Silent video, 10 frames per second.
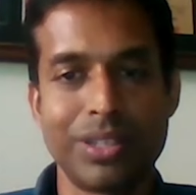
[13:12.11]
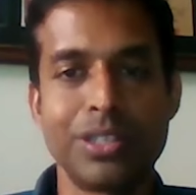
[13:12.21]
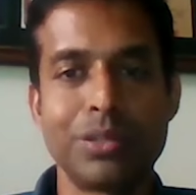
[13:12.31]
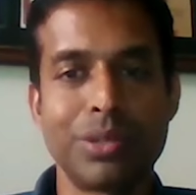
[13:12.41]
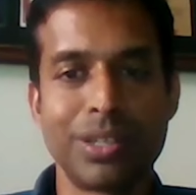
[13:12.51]

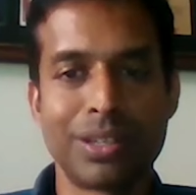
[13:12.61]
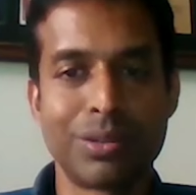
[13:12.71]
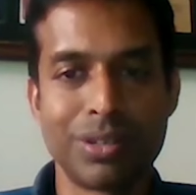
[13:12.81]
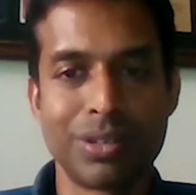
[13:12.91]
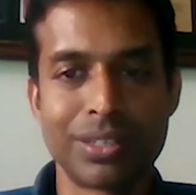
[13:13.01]
The other way
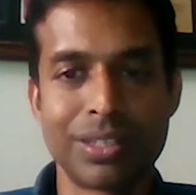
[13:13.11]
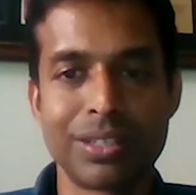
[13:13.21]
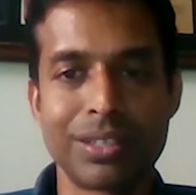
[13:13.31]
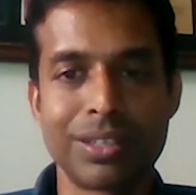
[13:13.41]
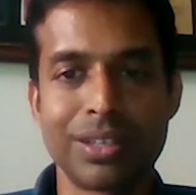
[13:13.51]
around, I
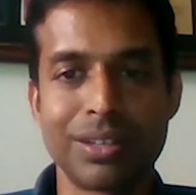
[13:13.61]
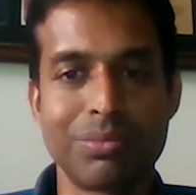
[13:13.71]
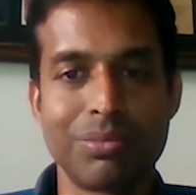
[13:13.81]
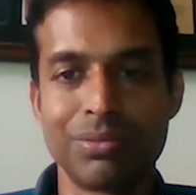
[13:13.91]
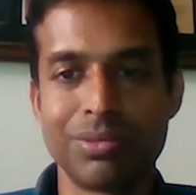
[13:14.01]
think
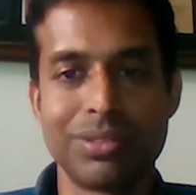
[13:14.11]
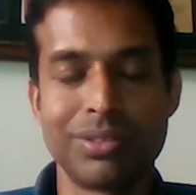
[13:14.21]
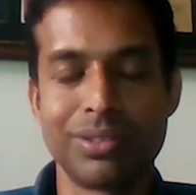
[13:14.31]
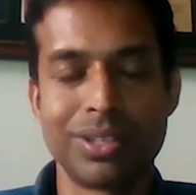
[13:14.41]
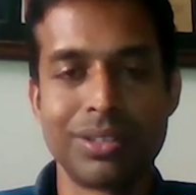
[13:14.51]

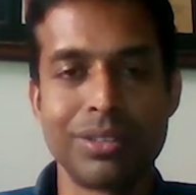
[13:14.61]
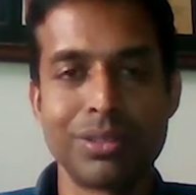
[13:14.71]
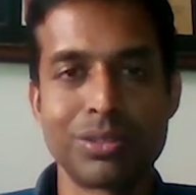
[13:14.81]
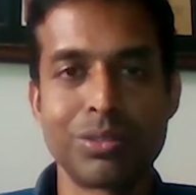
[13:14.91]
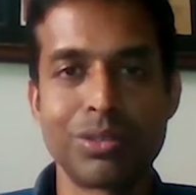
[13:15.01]
the
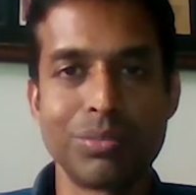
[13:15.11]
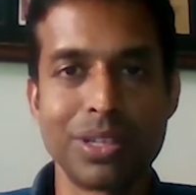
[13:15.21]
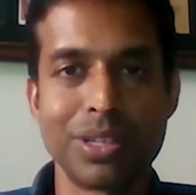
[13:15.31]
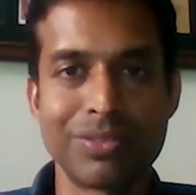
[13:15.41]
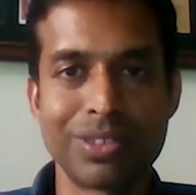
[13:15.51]
others
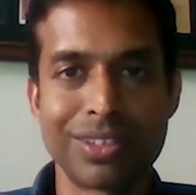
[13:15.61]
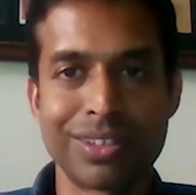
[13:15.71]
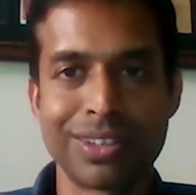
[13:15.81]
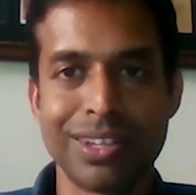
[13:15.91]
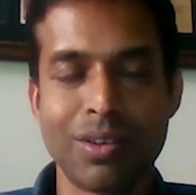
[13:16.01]
don't benefit,